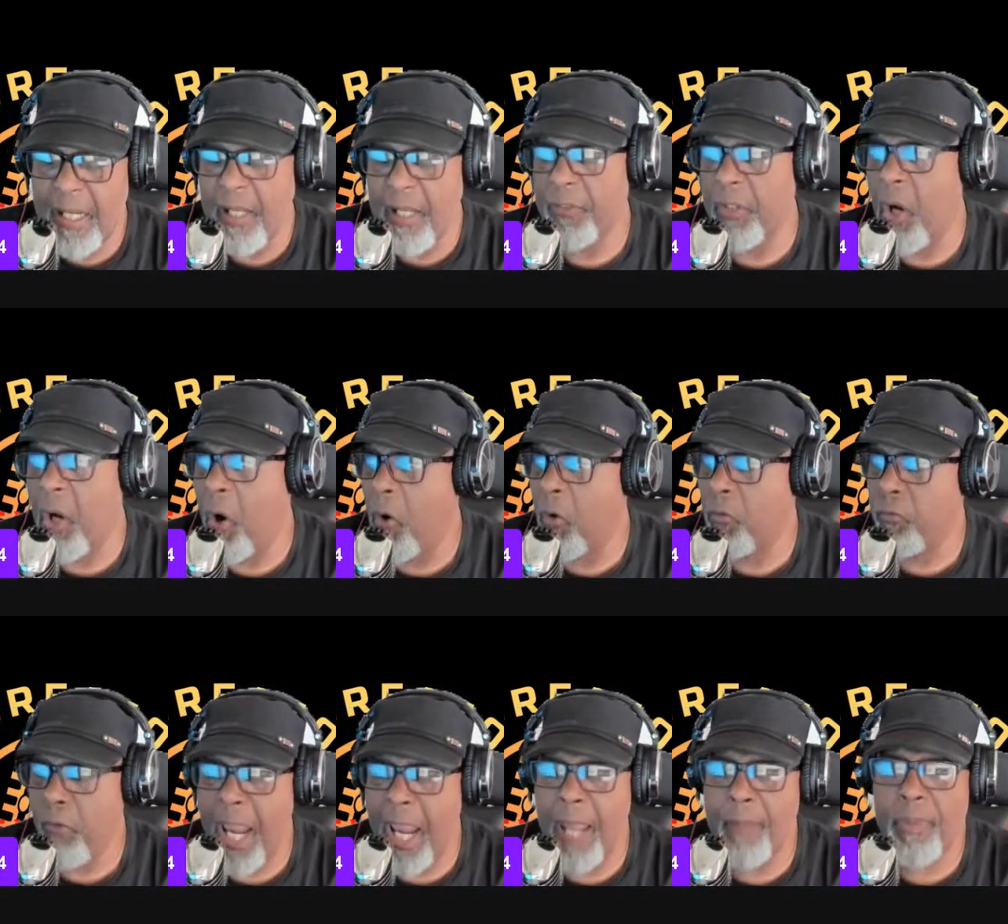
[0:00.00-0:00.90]
the whole
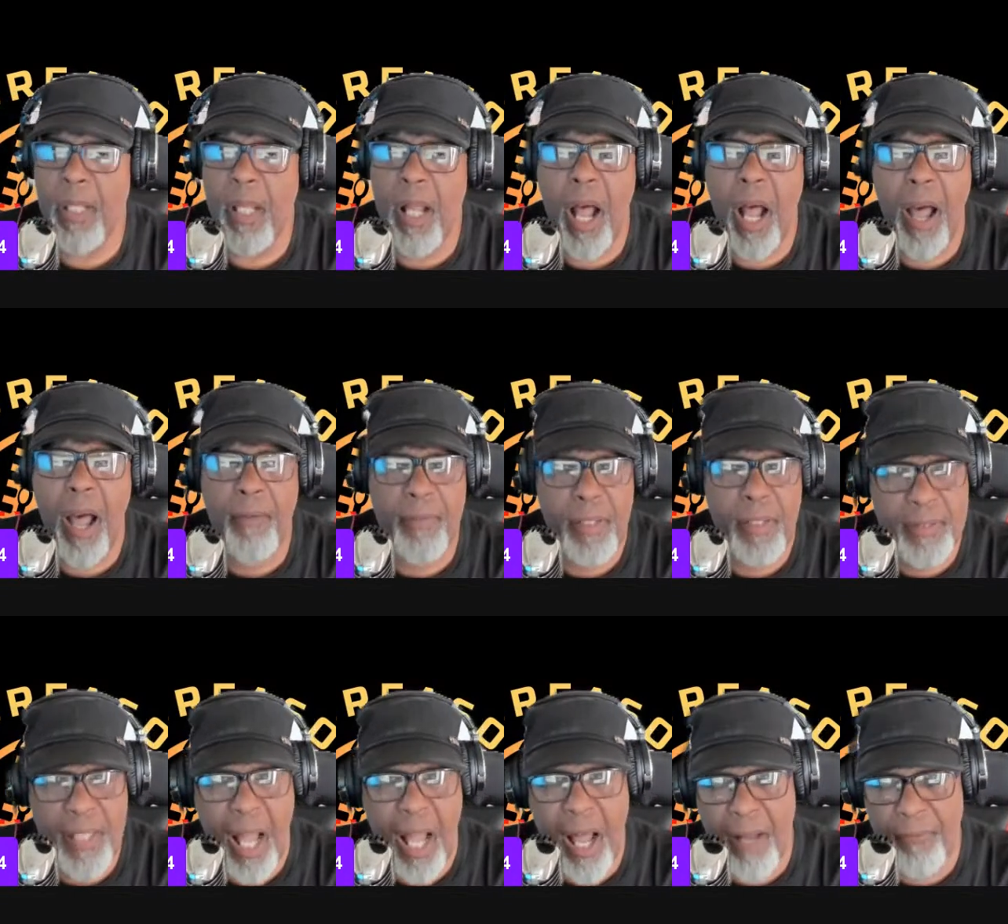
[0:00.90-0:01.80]
Rams
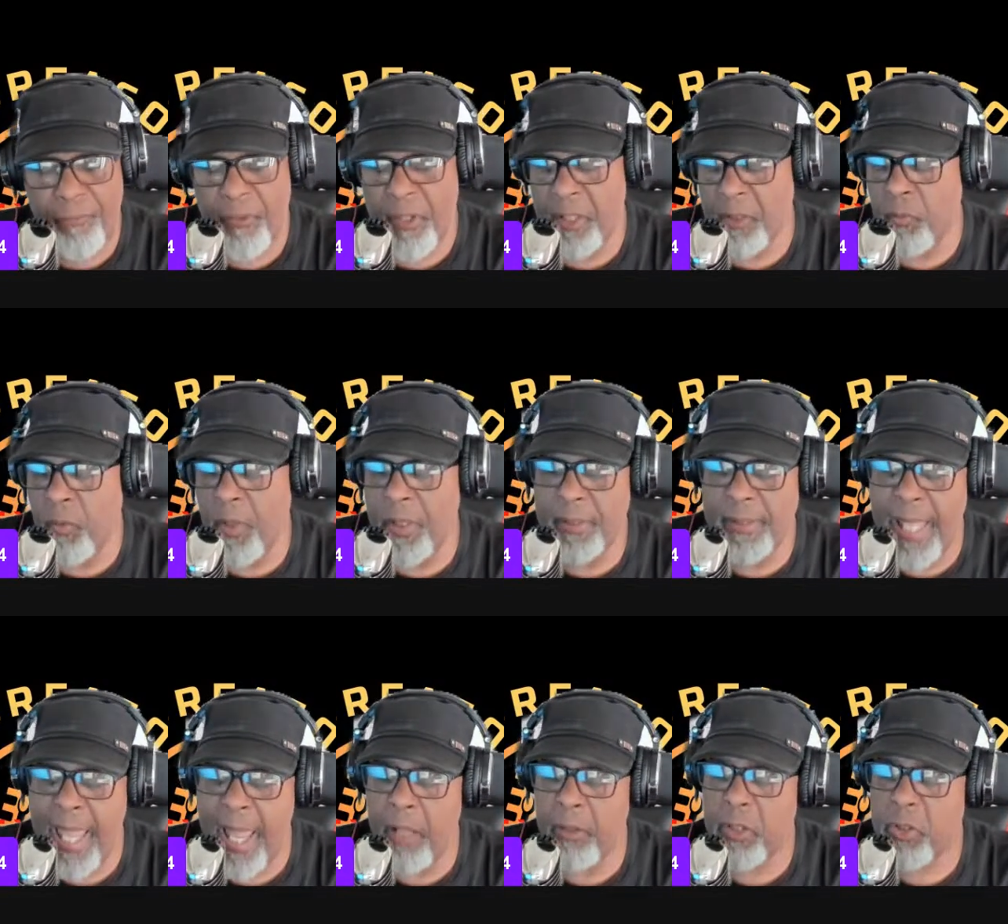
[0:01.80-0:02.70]
offense went
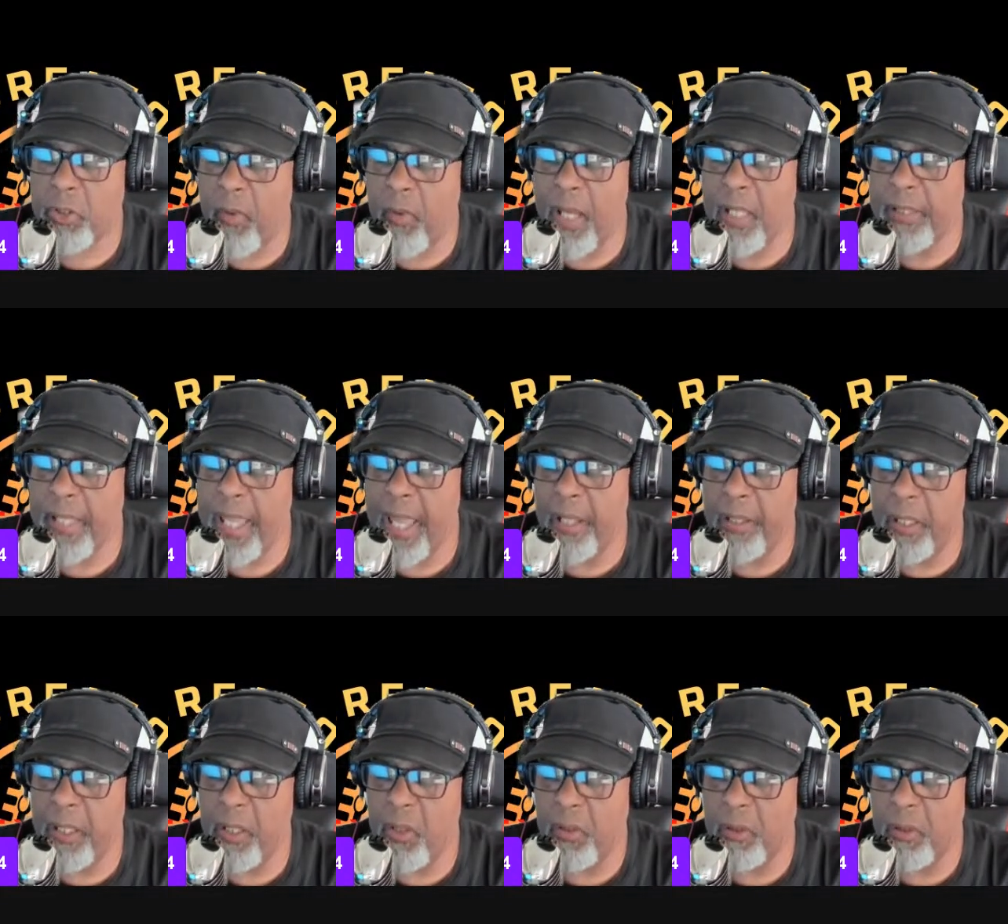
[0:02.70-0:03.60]
straight downhill.